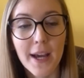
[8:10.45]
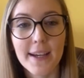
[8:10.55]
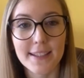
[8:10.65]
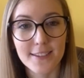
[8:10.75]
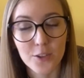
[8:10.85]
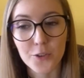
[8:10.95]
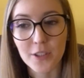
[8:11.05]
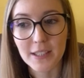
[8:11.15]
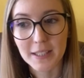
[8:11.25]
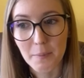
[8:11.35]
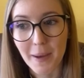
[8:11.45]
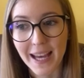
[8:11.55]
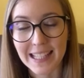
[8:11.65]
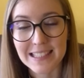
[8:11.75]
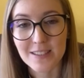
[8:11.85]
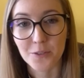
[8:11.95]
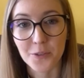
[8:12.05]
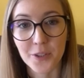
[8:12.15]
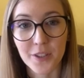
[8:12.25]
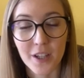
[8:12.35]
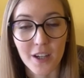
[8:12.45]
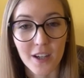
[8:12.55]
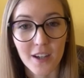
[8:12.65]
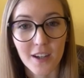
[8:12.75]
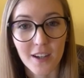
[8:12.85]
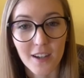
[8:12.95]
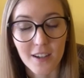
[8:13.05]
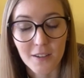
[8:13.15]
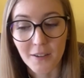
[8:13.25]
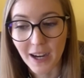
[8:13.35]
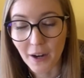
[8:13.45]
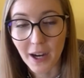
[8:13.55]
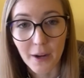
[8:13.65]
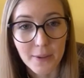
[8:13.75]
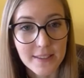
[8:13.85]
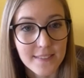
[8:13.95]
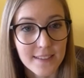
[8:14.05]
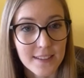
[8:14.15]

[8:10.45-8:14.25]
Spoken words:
it totally depends on how it's done,